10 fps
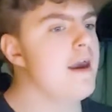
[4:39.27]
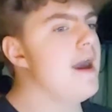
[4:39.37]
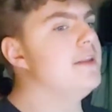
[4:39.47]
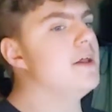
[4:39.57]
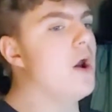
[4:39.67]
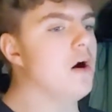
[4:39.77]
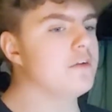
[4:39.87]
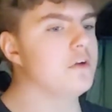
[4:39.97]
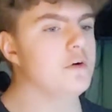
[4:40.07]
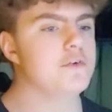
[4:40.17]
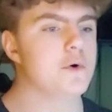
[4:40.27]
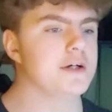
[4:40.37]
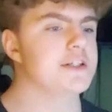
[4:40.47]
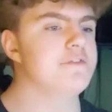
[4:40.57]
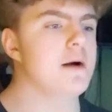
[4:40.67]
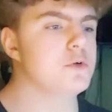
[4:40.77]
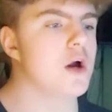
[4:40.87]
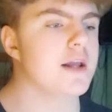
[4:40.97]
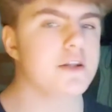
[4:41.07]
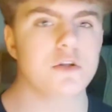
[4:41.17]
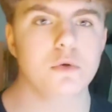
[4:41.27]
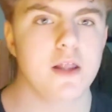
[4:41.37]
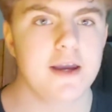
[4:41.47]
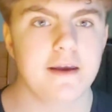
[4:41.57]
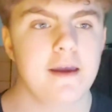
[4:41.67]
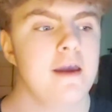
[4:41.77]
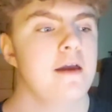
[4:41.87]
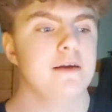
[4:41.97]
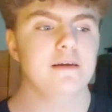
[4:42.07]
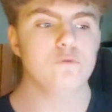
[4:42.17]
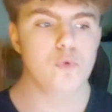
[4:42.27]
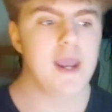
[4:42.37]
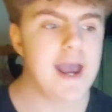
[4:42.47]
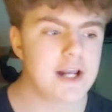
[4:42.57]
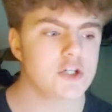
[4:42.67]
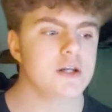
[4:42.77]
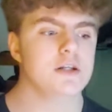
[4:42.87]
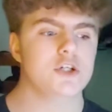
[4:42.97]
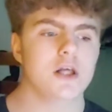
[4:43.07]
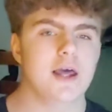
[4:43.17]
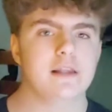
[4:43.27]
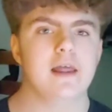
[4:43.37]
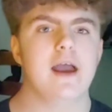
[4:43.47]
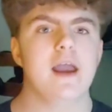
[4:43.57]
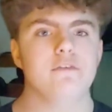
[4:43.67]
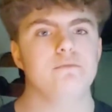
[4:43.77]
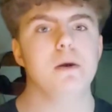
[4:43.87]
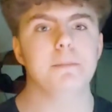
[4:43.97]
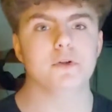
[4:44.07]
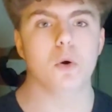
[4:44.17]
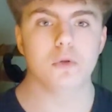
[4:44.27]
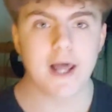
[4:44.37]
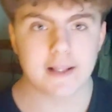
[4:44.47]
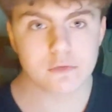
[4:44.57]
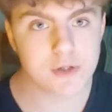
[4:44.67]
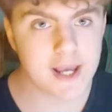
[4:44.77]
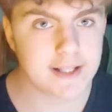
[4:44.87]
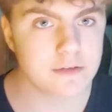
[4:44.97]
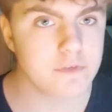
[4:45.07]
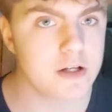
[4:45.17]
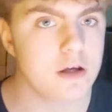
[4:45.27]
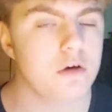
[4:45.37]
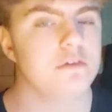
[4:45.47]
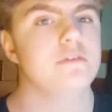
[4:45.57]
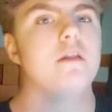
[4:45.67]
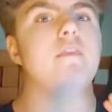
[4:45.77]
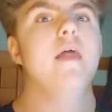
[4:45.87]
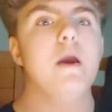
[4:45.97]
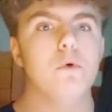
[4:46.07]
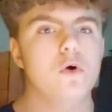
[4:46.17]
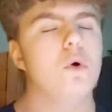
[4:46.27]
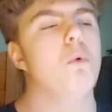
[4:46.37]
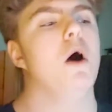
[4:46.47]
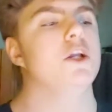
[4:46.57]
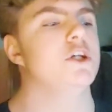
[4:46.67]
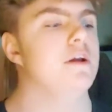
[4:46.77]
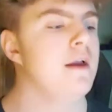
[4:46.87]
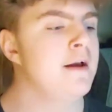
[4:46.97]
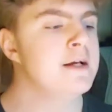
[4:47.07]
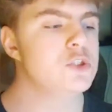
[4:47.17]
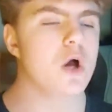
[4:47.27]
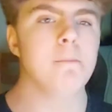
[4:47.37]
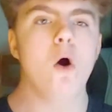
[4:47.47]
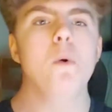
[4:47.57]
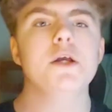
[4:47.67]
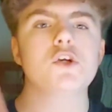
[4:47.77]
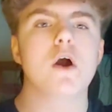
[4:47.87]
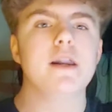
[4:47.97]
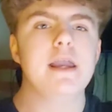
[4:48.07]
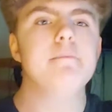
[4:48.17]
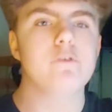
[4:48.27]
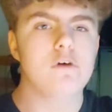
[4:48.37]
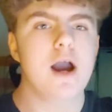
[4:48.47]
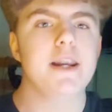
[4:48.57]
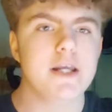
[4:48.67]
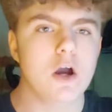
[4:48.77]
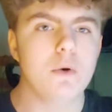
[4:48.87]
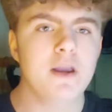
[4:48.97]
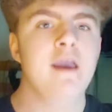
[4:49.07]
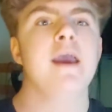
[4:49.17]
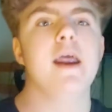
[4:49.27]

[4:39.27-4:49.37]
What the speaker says: And then also, of course, if I'm trying to do like reaction and shit like that, if people don't like the reacting videos, then they will quit watching. So I'm always trying to keep variety going.